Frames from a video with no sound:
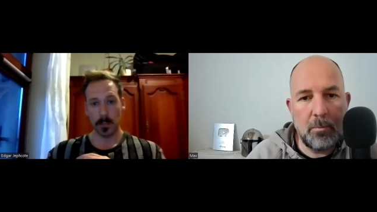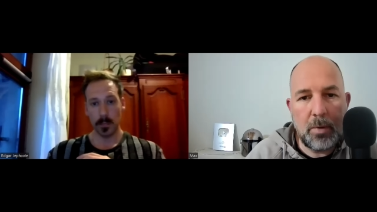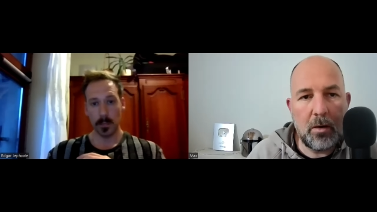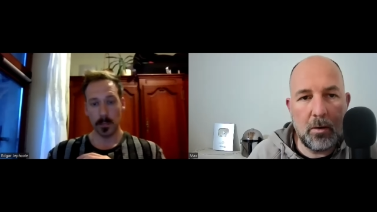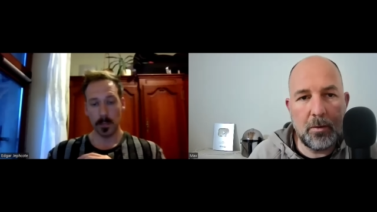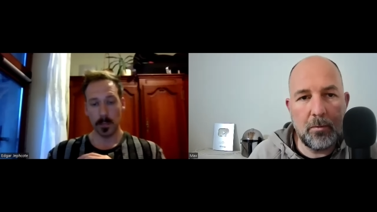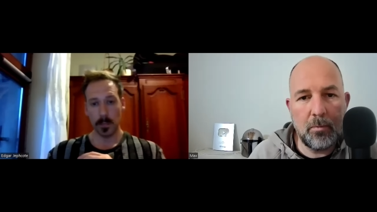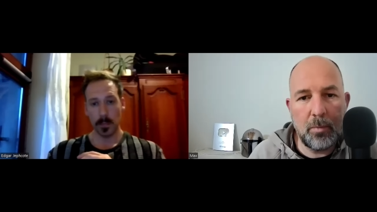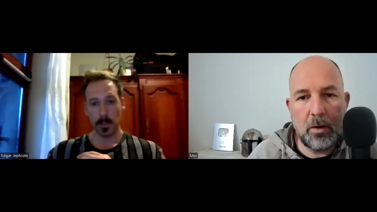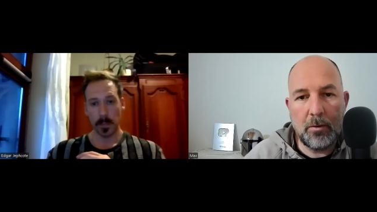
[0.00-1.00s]
Speaker 1: because of
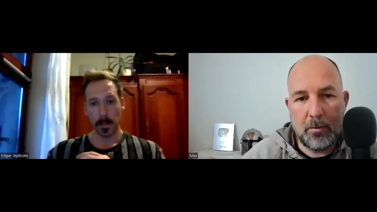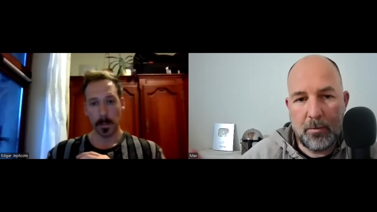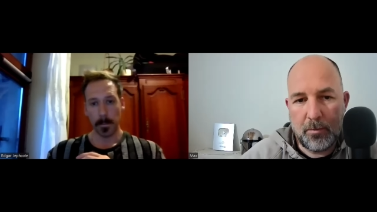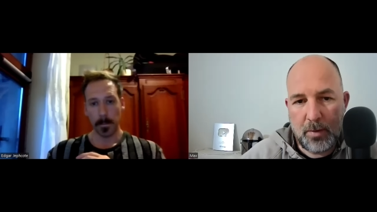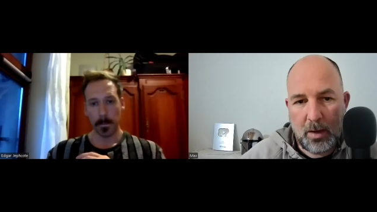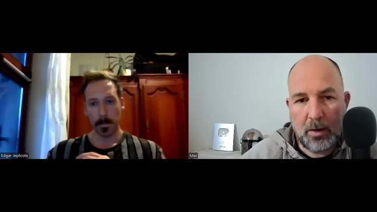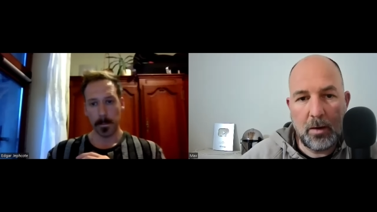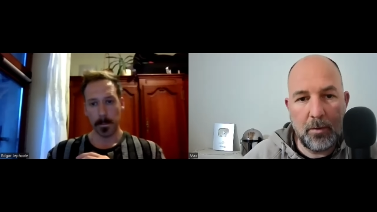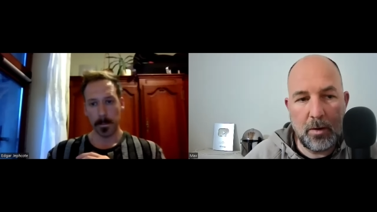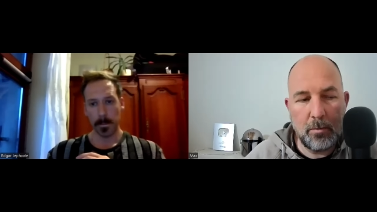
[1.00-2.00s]
because of the ending
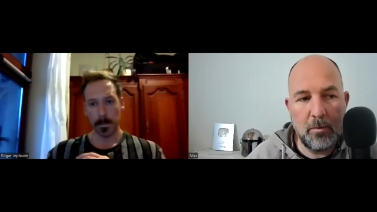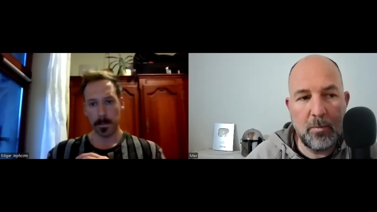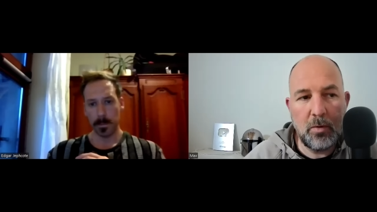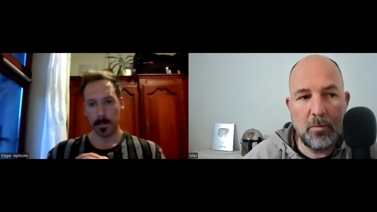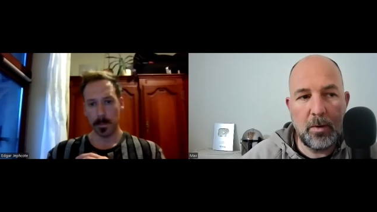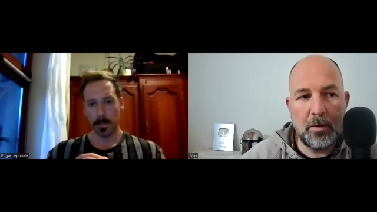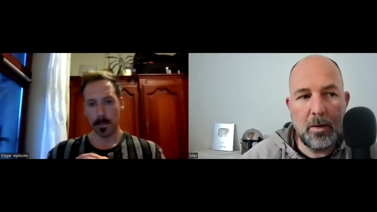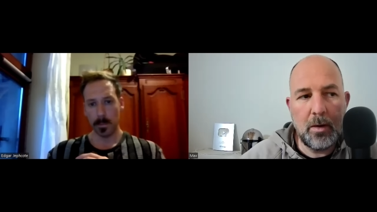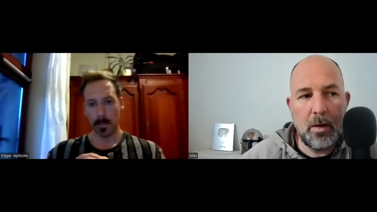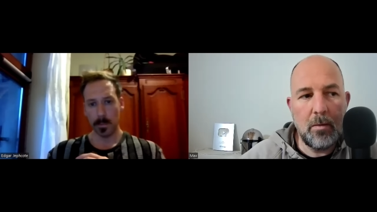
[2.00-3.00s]
of freedom of movement,
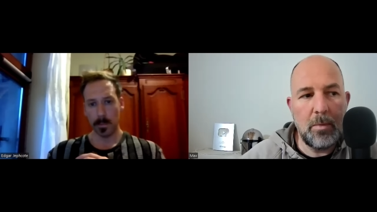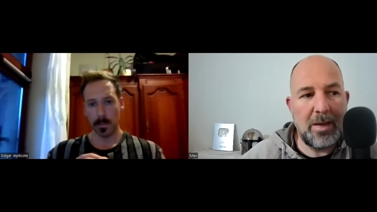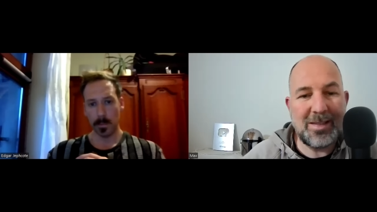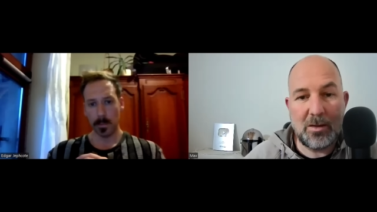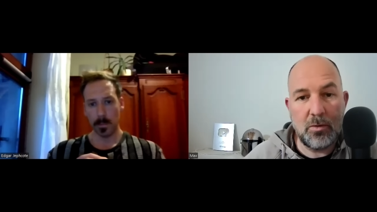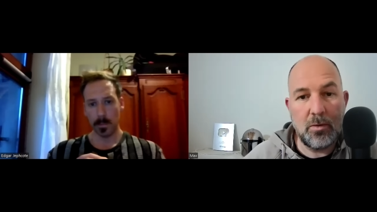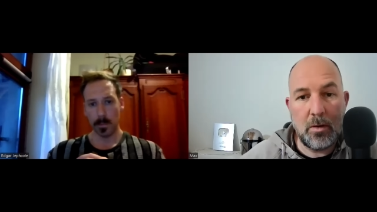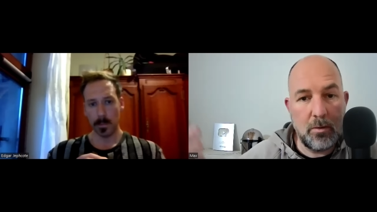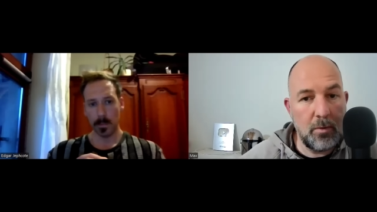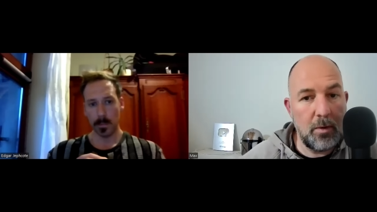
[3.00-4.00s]
means that
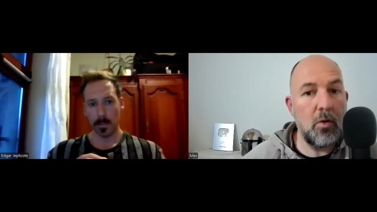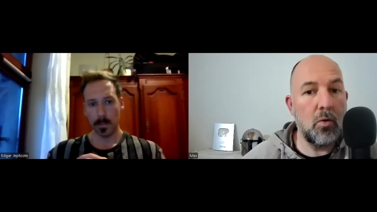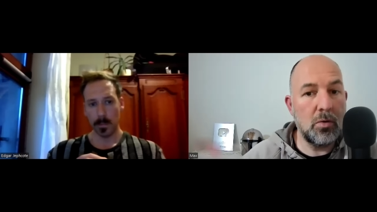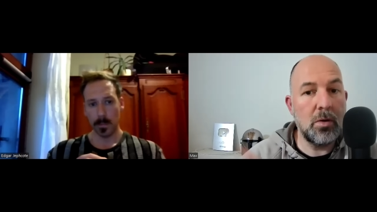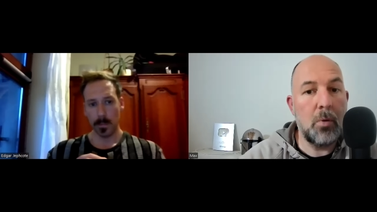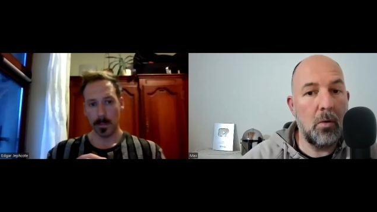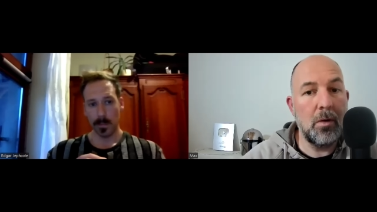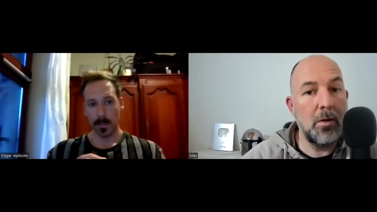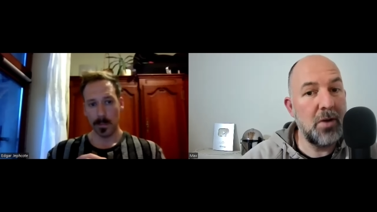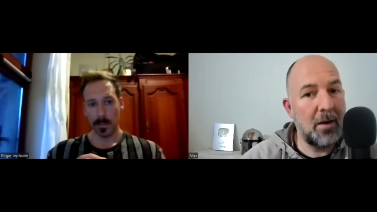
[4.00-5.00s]
you, if you go to
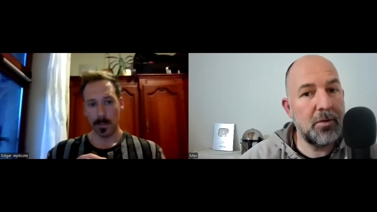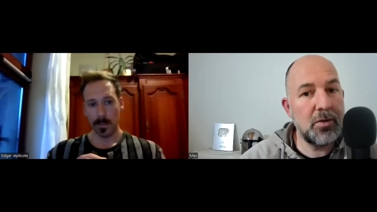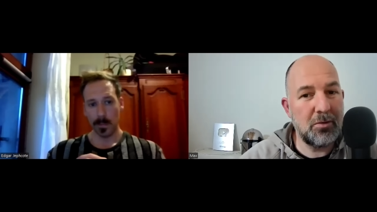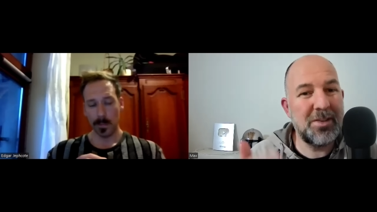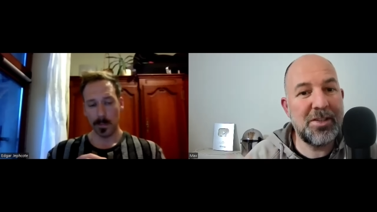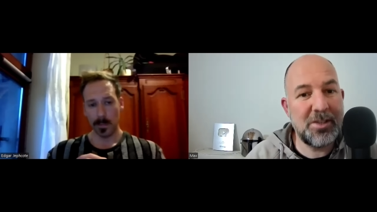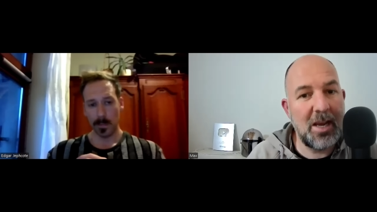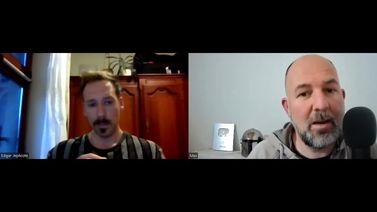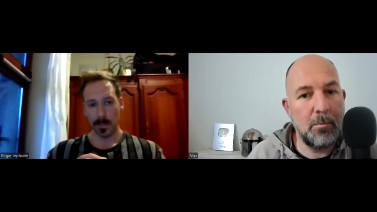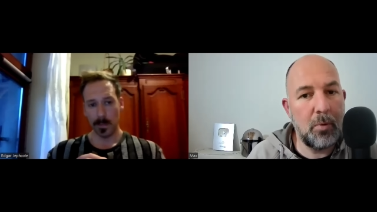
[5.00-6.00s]
Poland, you have to sort of
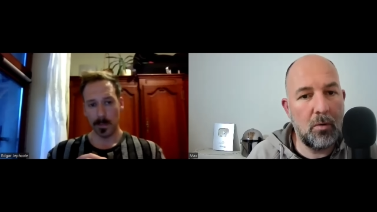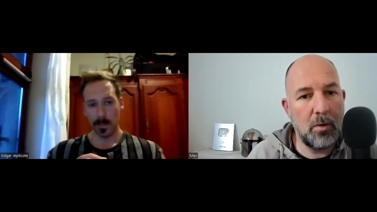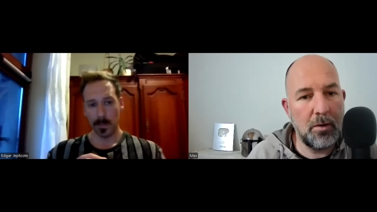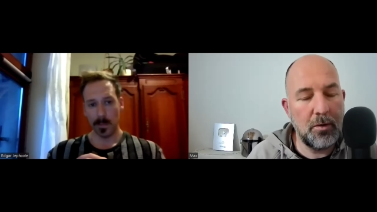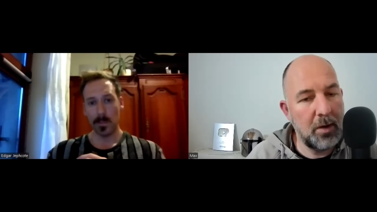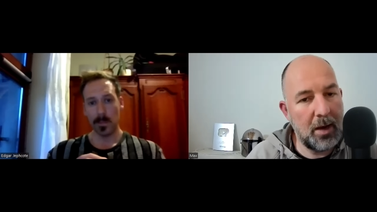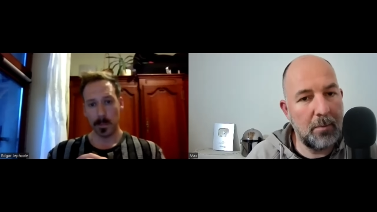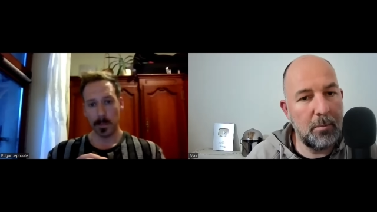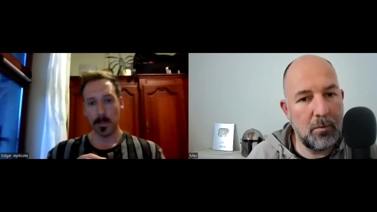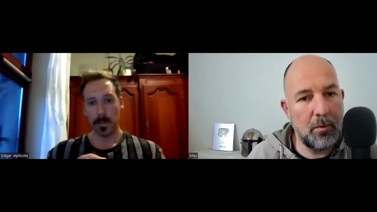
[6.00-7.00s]
stay in Poland. You
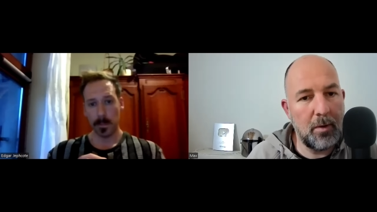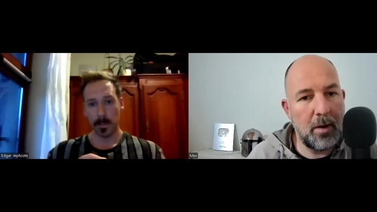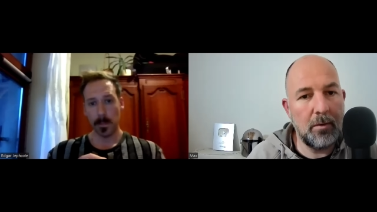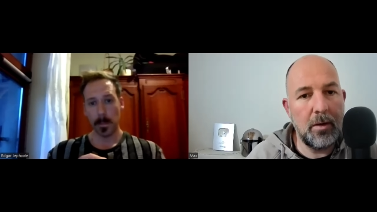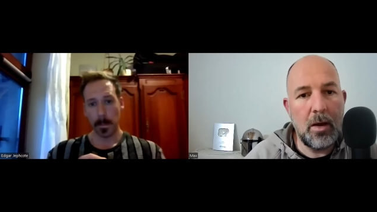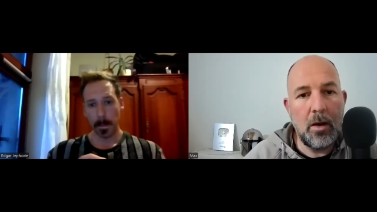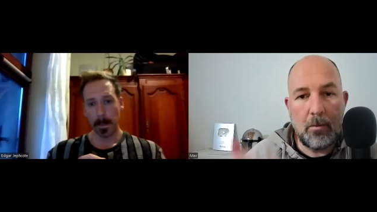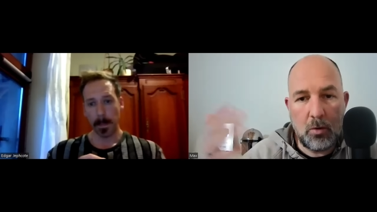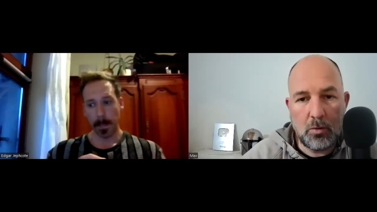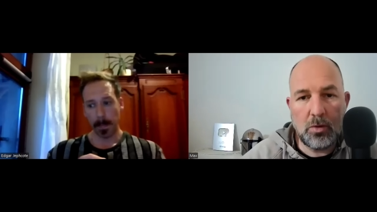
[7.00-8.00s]
can't move around.
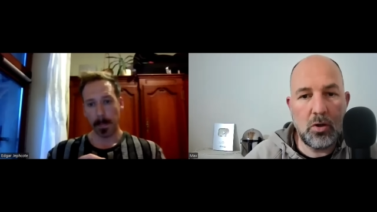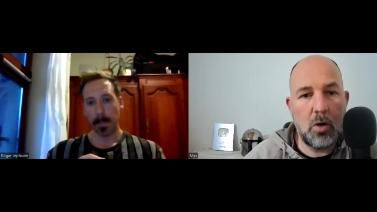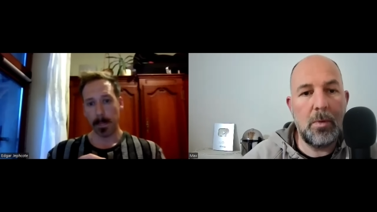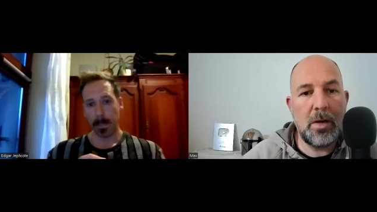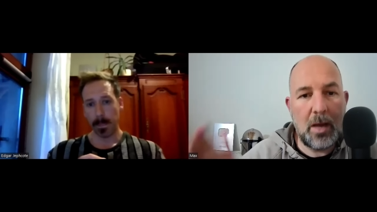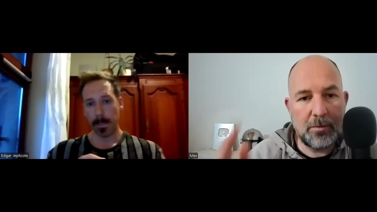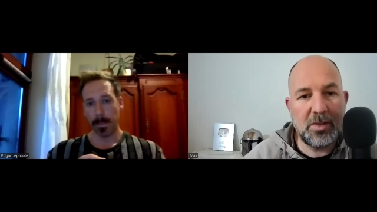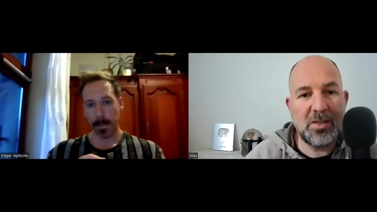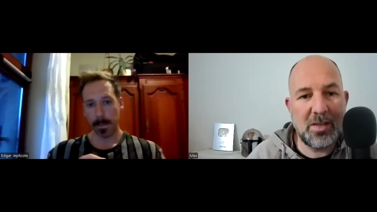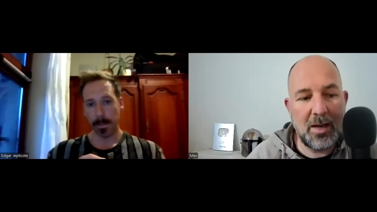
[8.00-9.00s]
If you go to Germany, you have
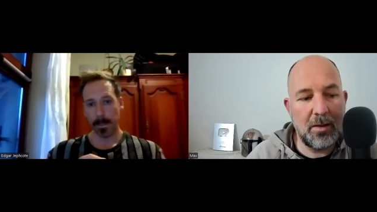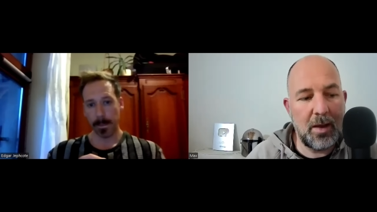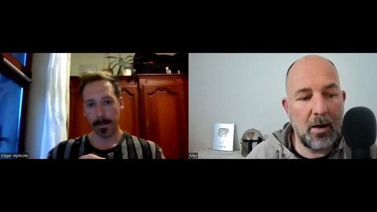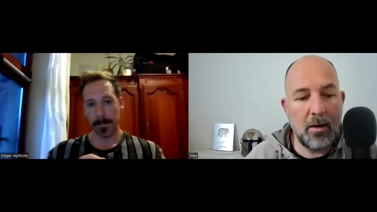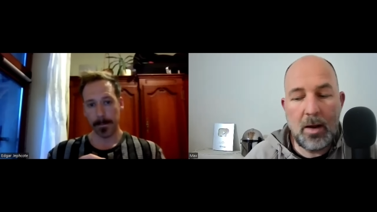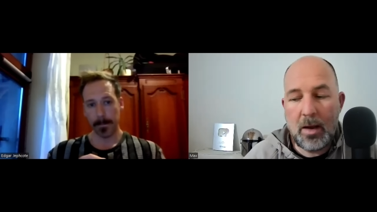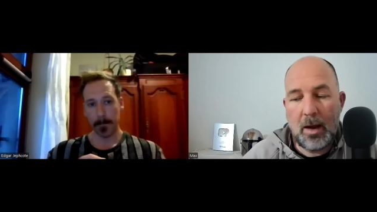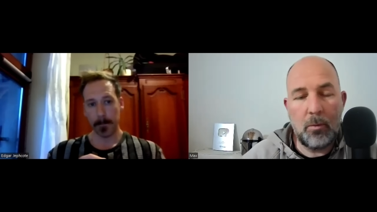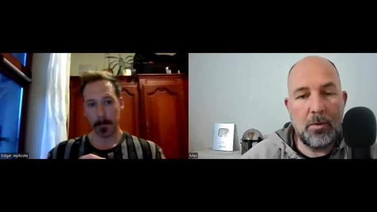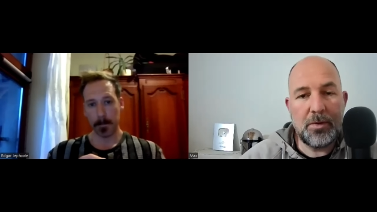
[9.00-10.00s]
to stay there.
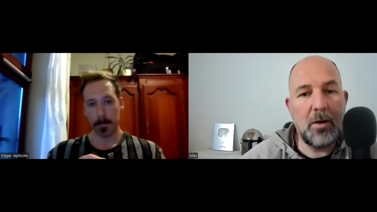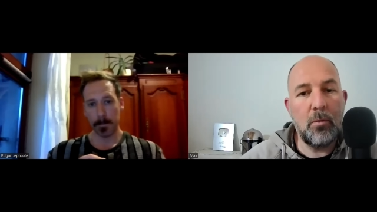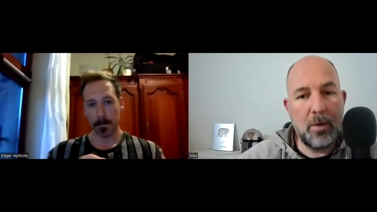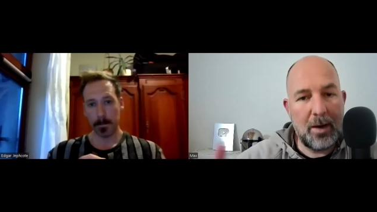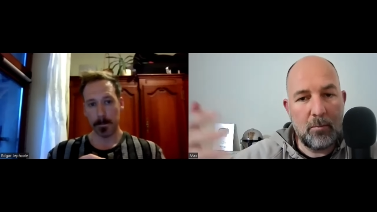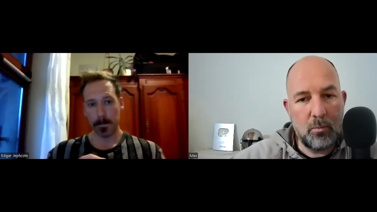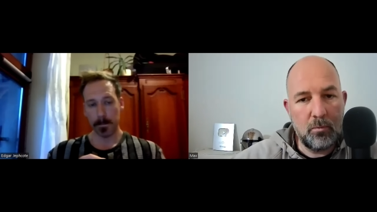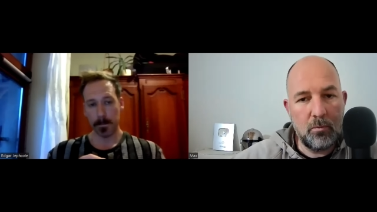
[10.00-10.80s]
And we've seen it with, like